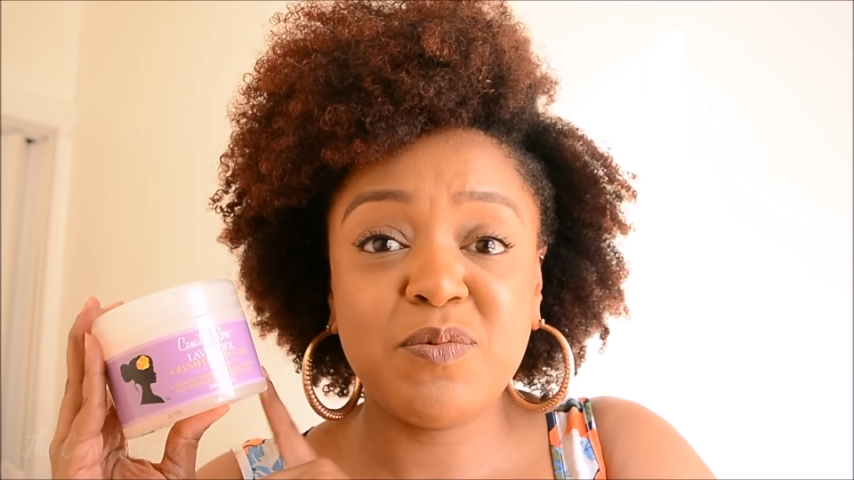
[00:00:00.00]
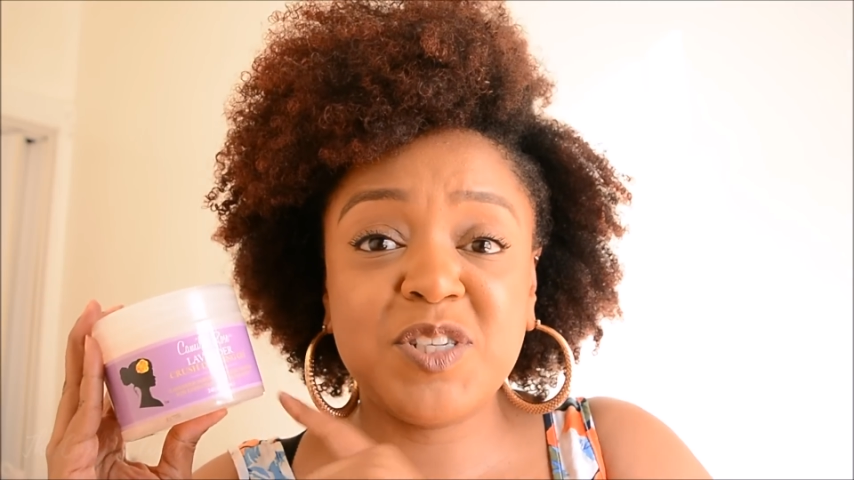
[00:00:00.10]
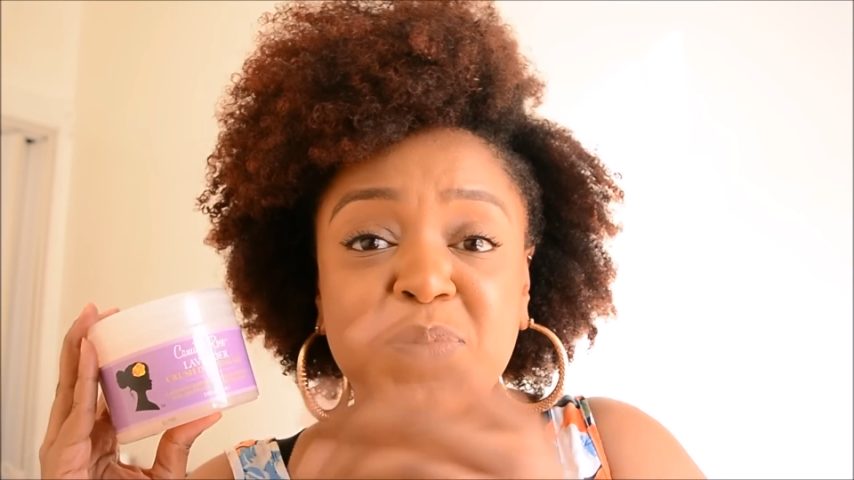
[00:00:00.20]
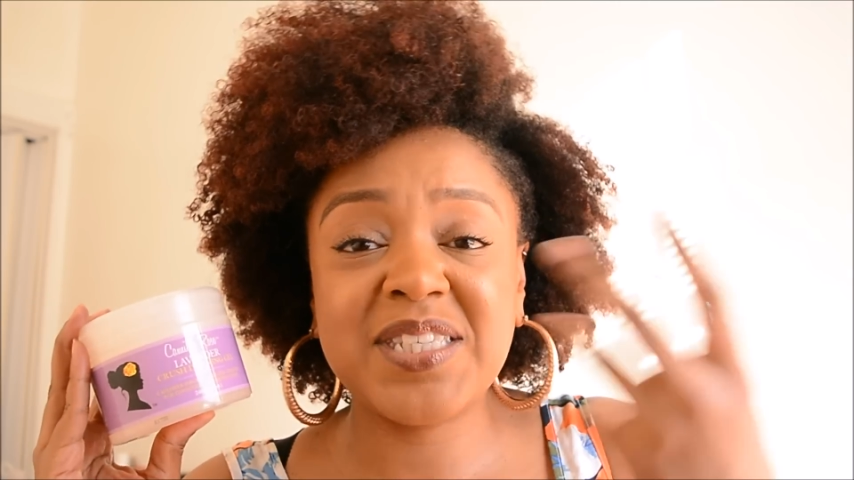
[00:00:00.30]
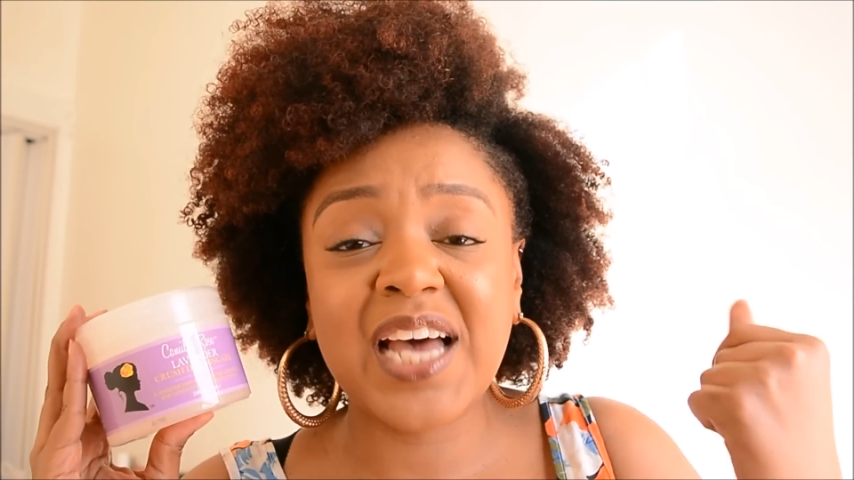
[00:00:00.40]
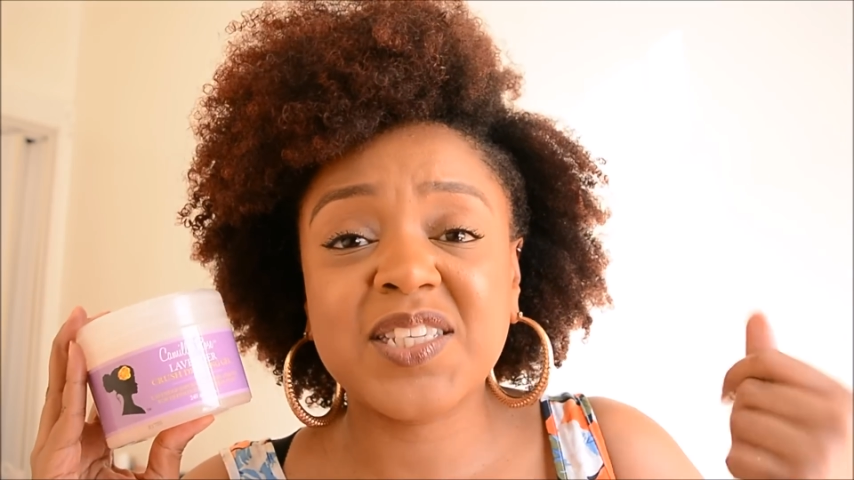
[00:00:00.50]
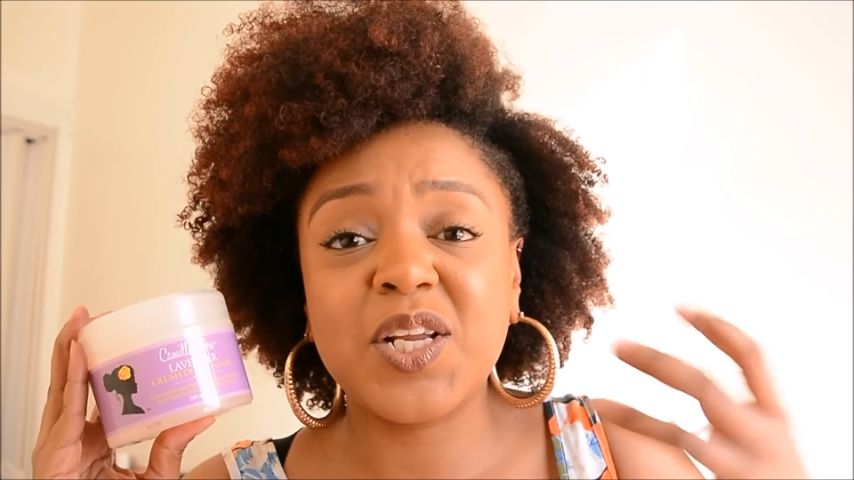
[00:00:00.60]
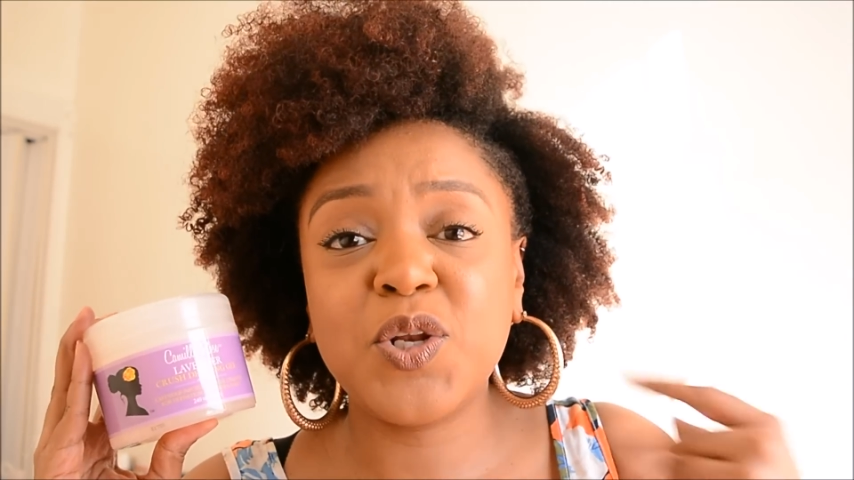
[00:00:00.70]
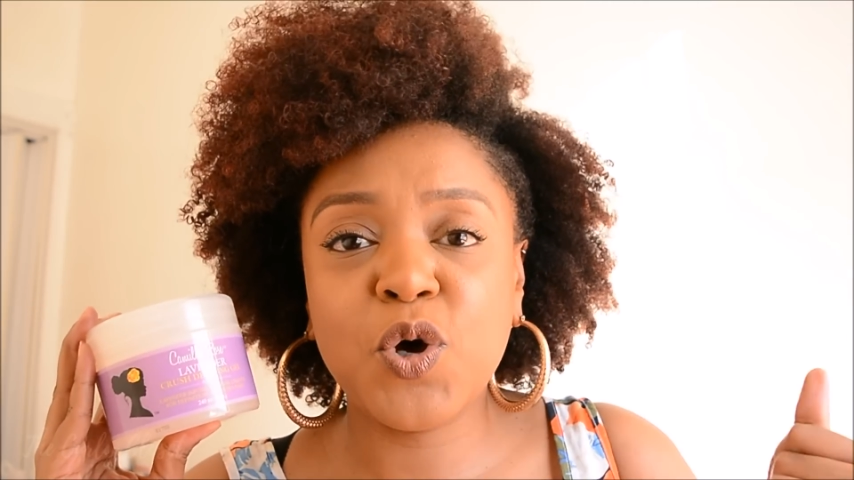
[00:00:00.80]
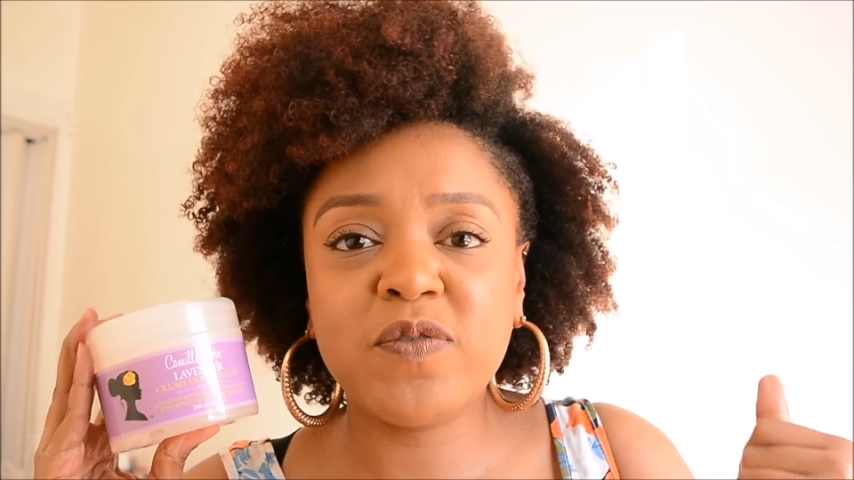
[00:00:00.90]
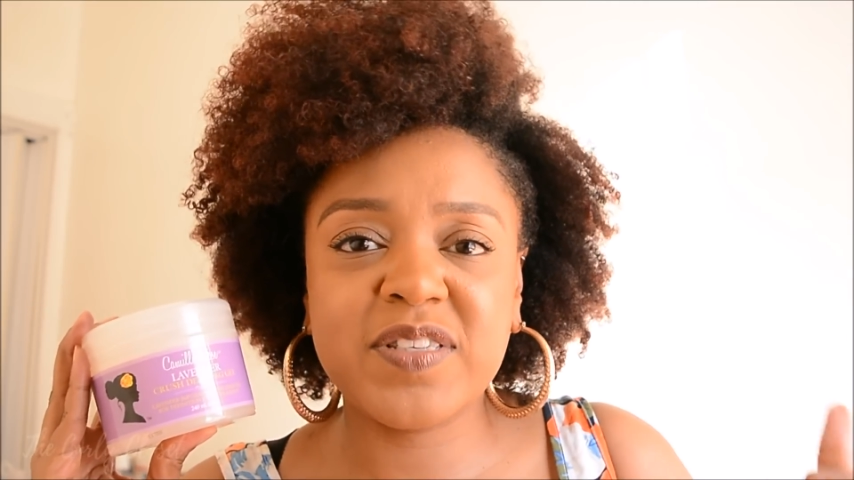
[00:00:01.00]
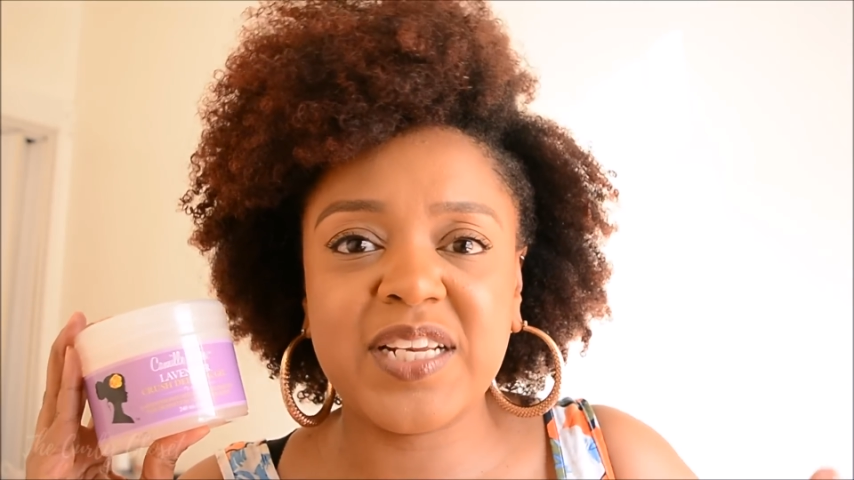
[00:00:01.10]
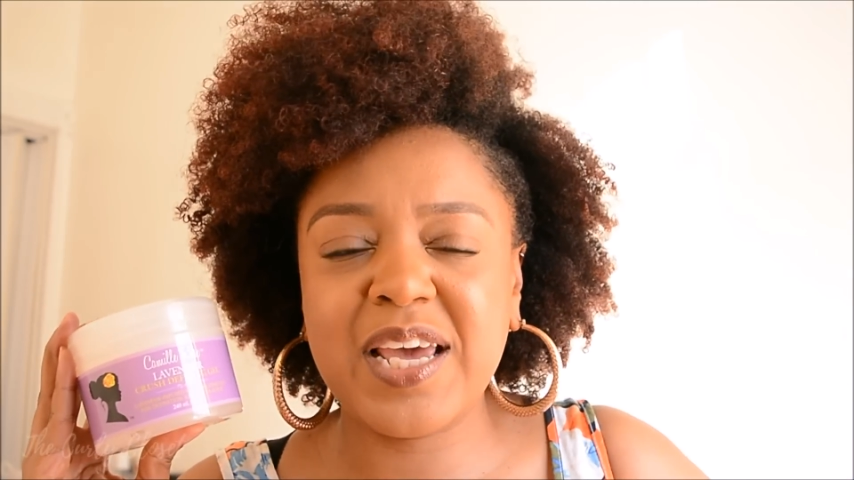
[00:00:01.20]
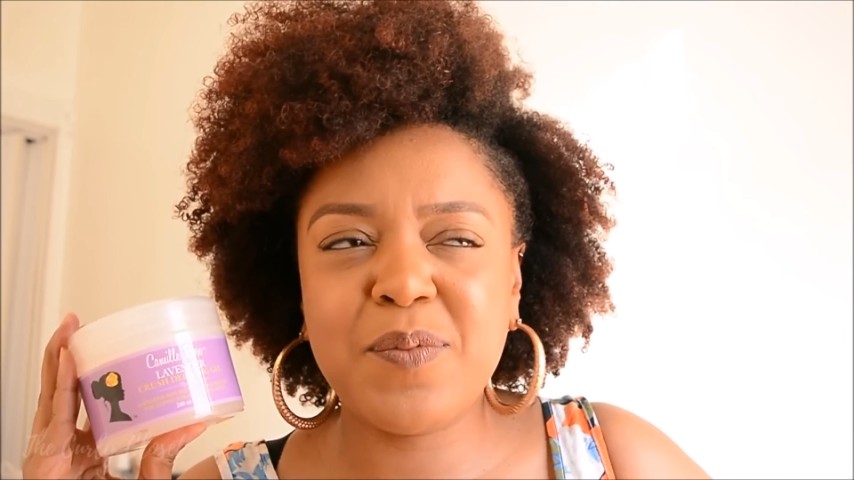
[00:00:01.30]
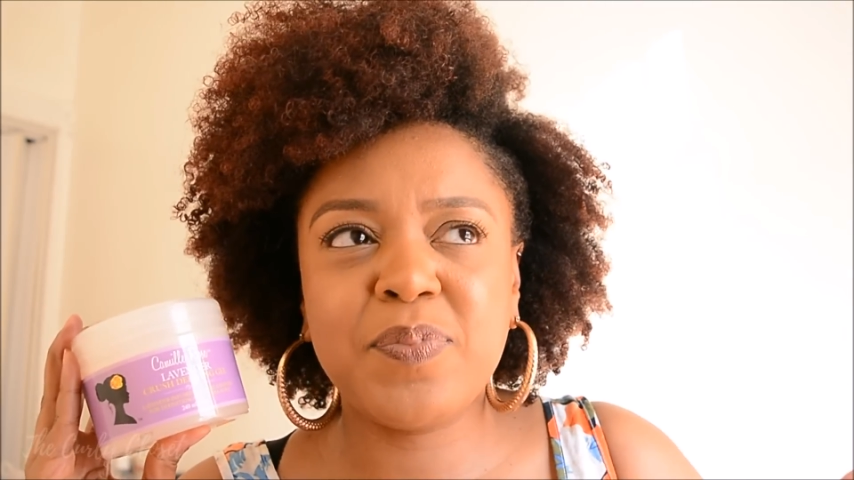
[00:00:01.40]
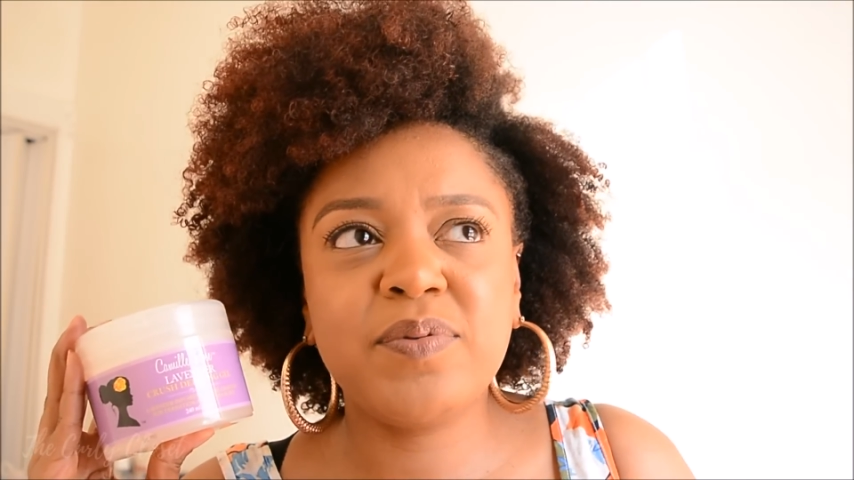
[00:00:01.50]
which means it has a lot of slip.